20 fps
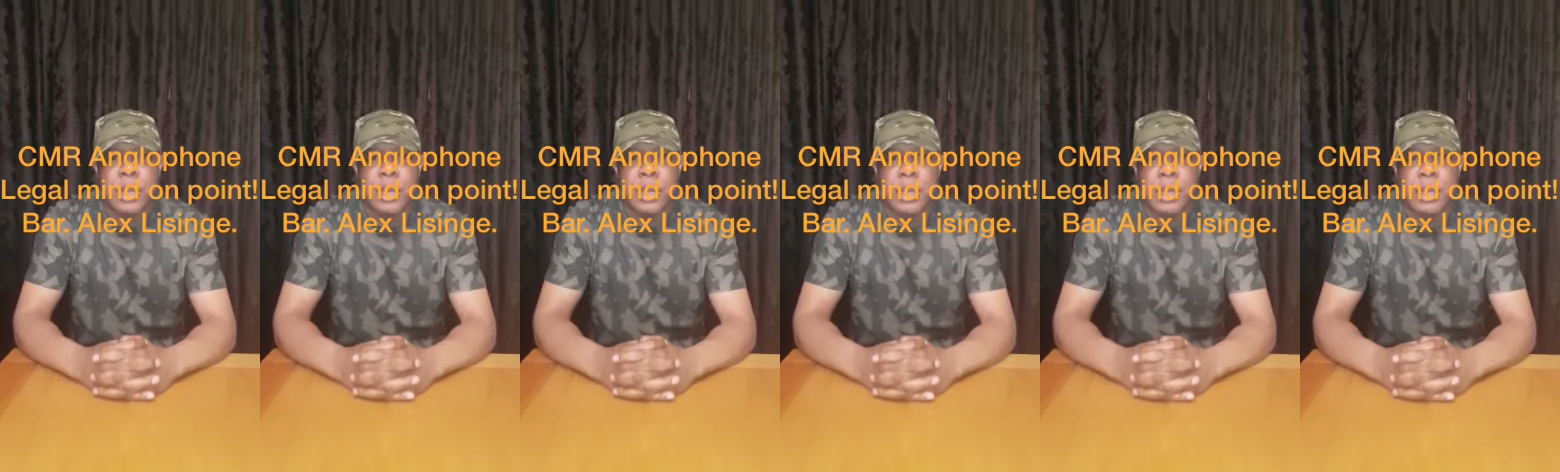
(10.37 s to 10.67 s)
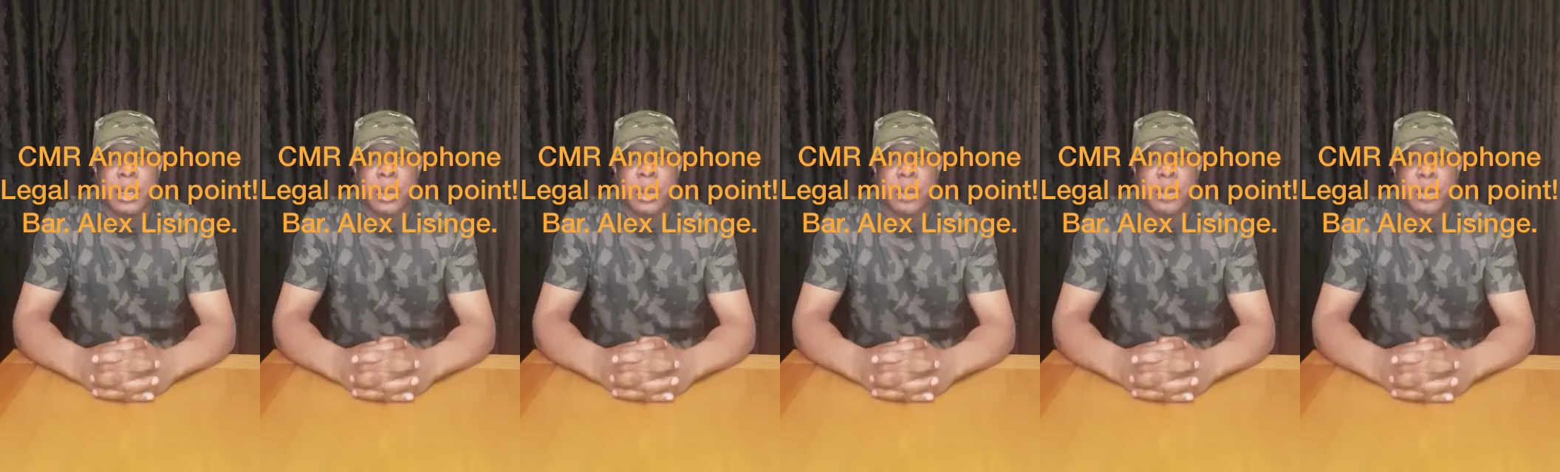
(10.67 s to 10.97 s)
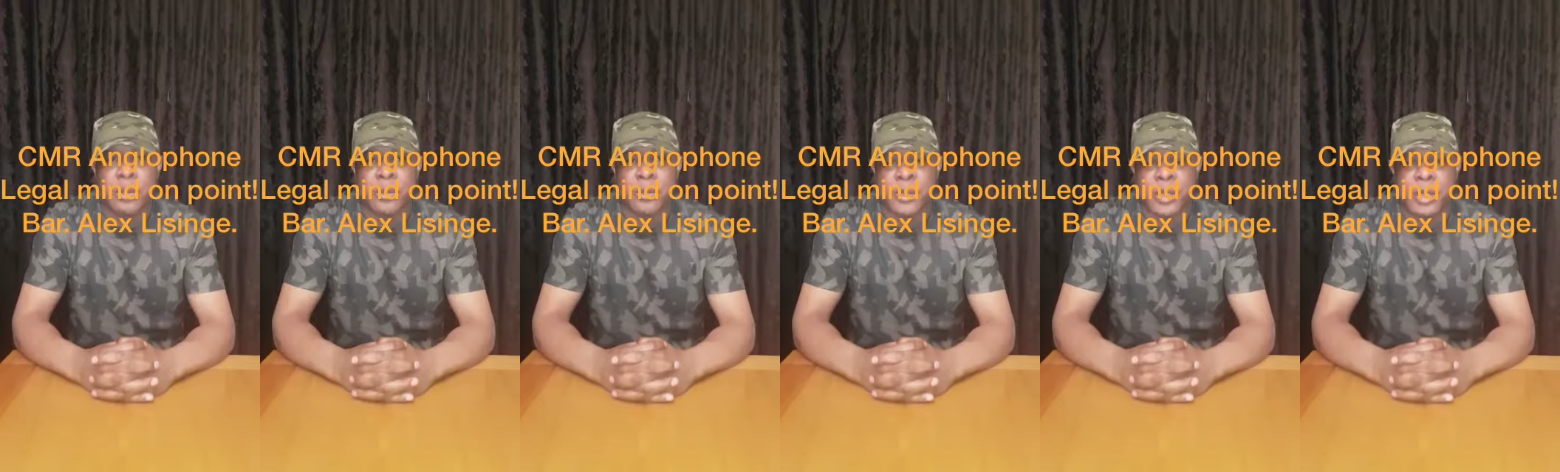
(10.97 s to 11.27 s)
A lot
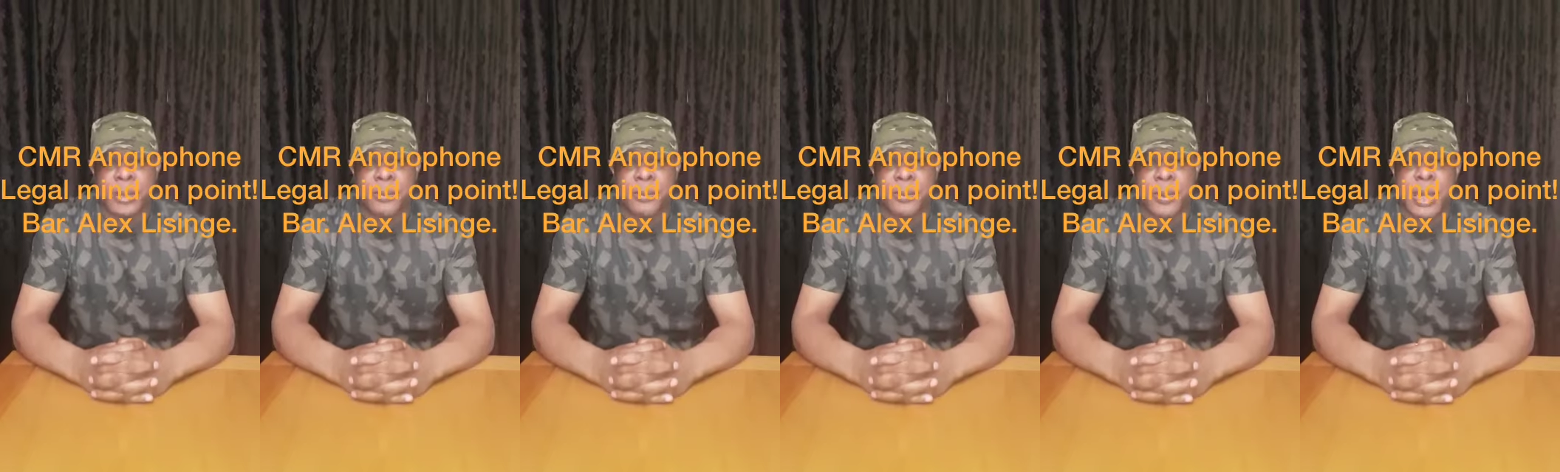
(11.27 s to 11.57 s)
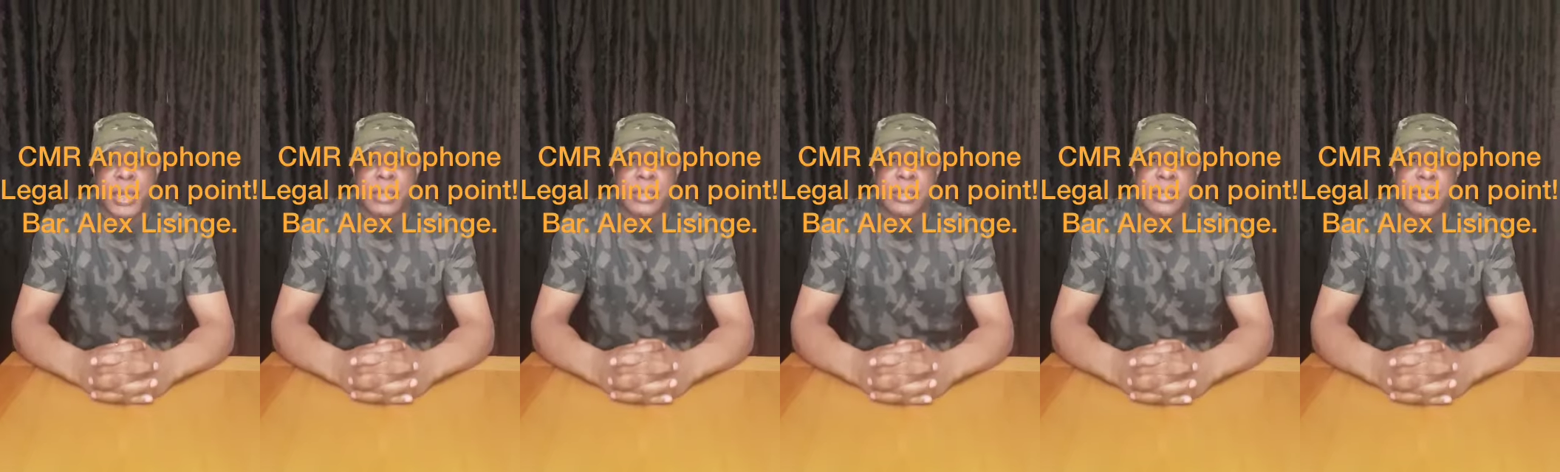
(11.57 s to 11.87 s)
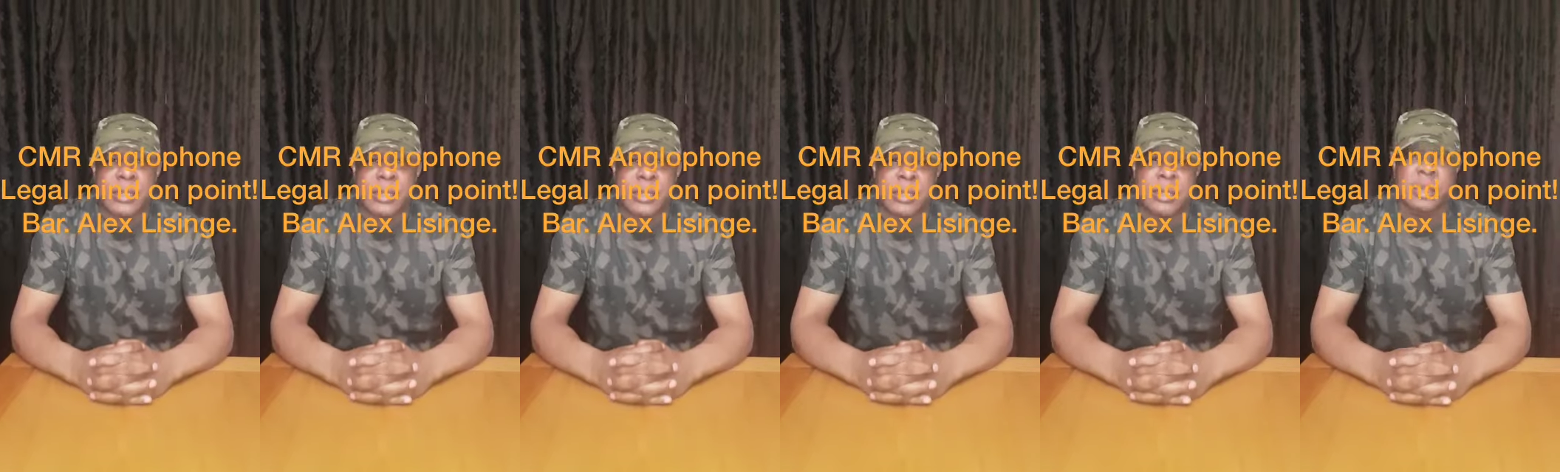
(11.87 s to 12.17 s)
of thing, plenty
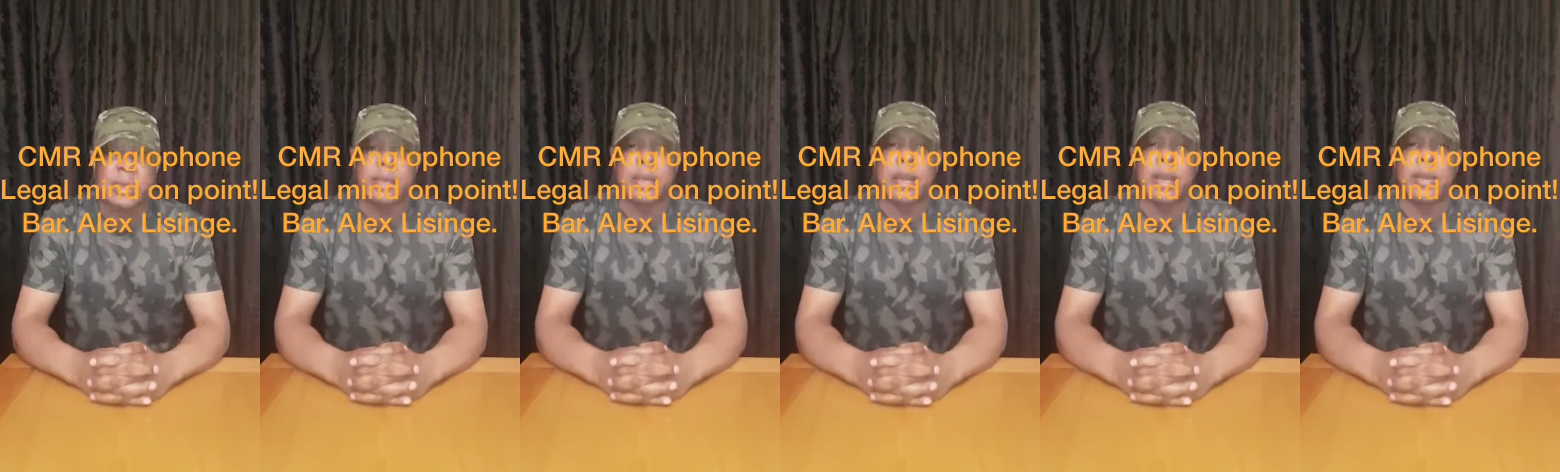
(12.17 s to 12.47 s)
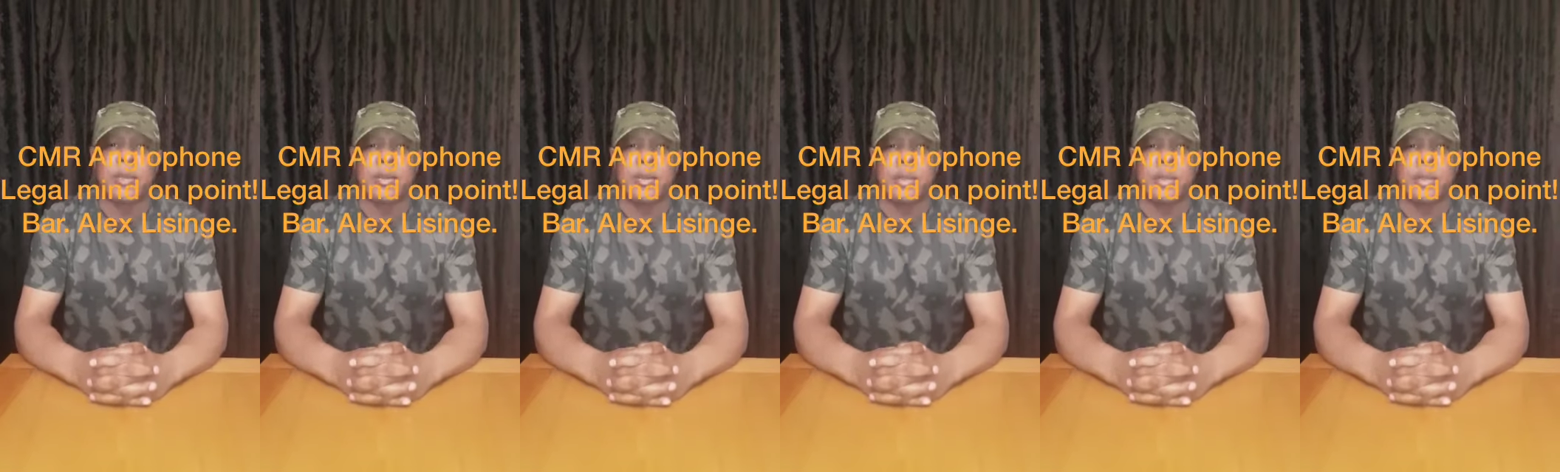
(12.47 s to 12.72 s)
thing there now.